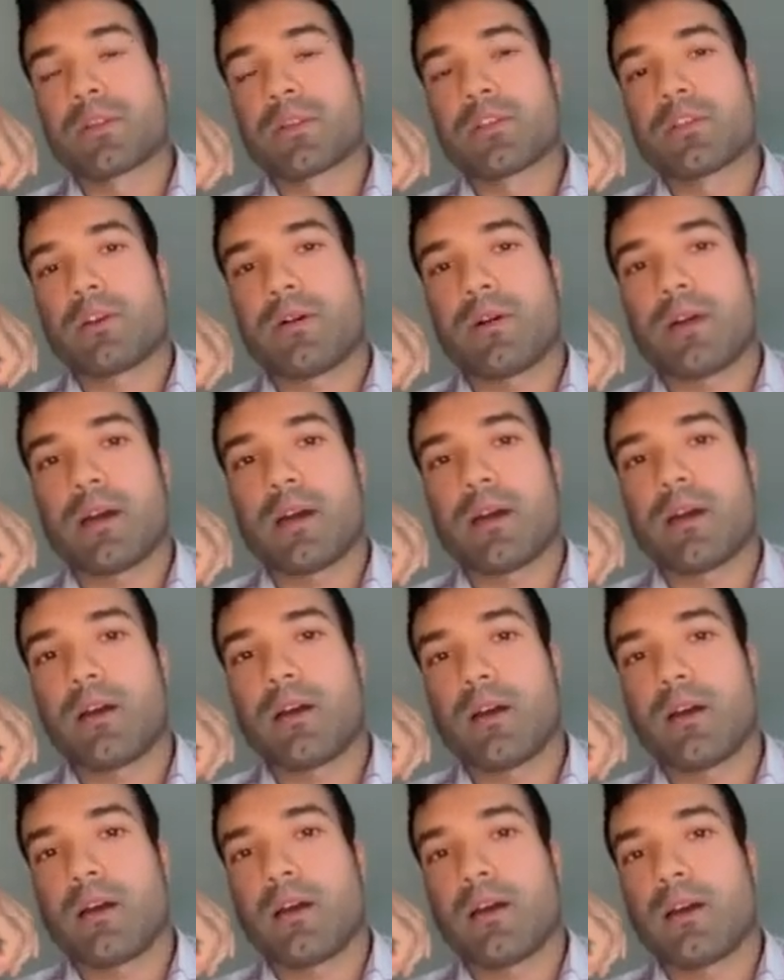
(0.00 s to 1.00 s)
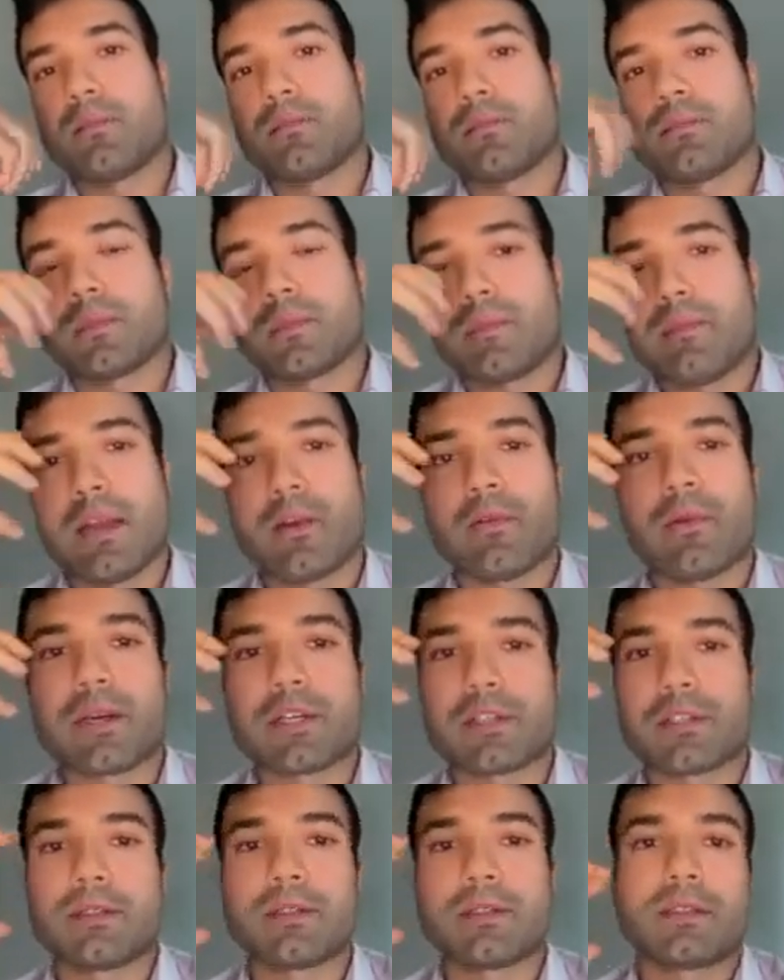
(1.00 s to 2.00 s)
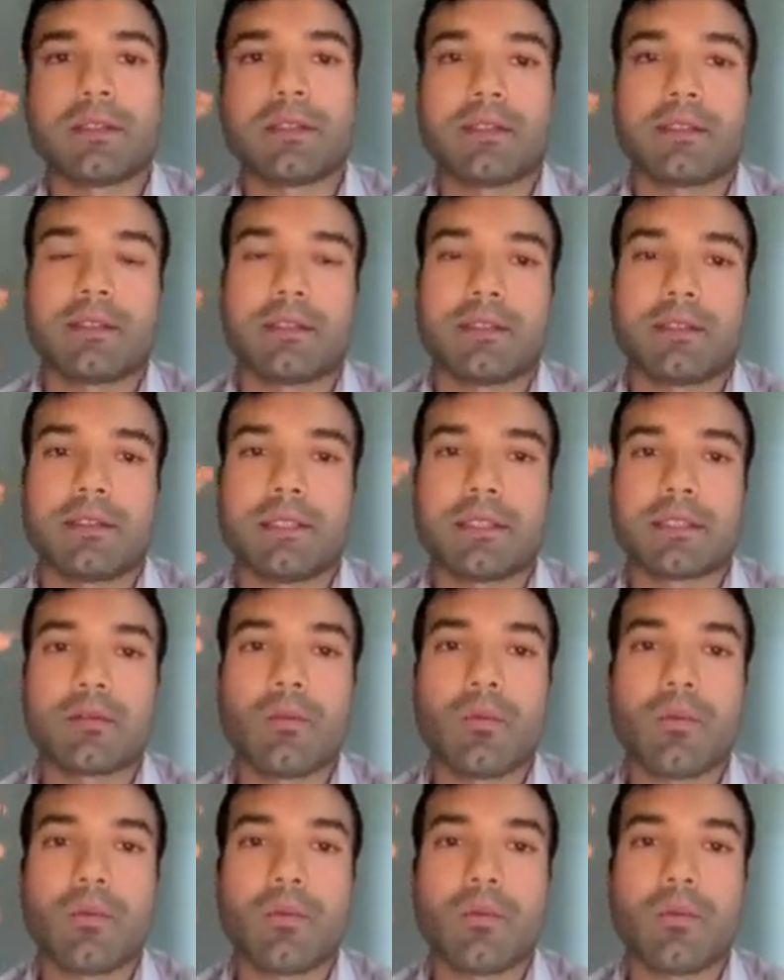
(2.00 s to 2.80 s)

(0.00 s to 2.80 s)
So the main question is,